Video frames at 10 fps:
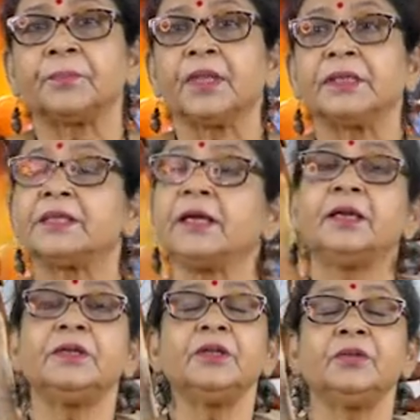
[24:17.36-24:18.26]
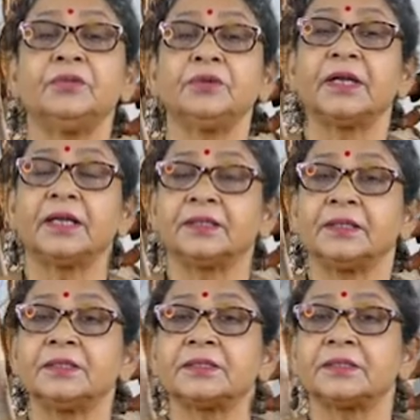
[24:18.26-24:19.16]
say hunting food gathering
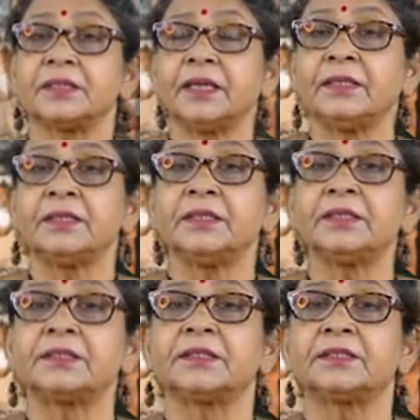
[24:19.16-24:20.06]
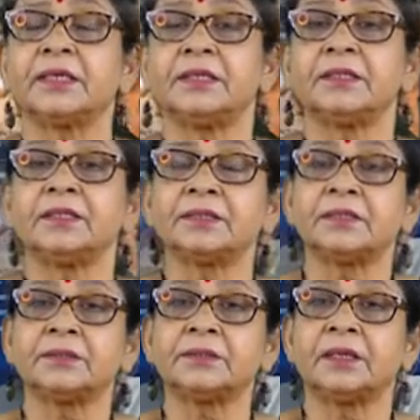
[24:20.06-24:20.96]
societies, the scientists, that
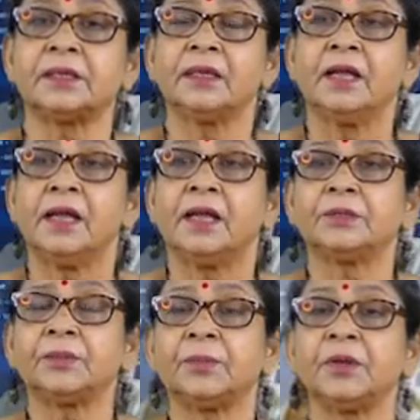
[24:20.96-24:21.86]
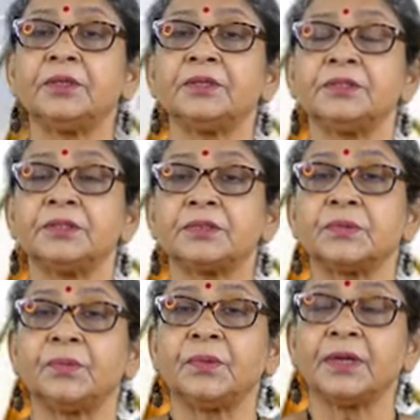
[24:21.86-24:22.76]
anthropologists who
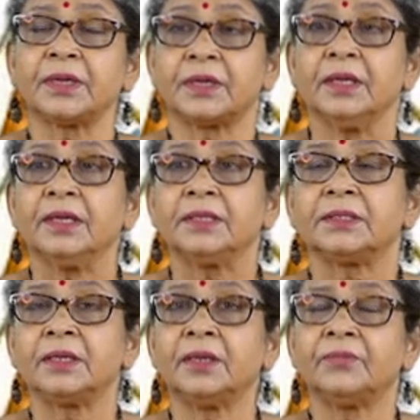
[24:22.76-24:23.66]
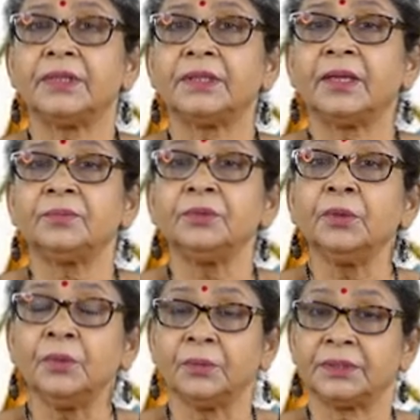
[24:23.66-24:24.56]
work with them know
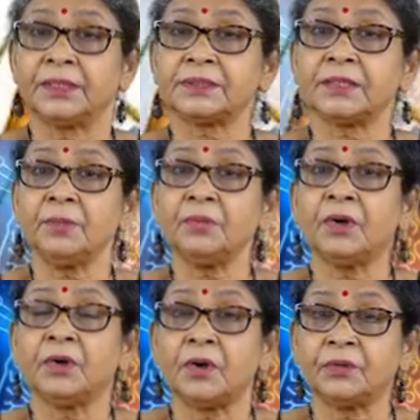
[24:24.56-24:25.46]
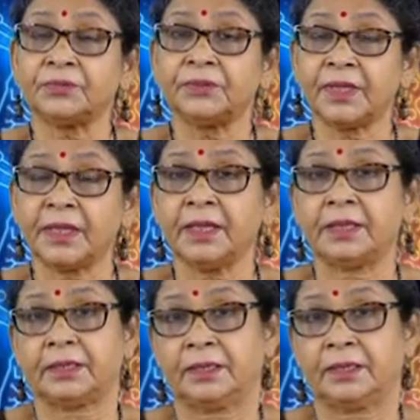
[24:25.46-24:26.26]
that some of their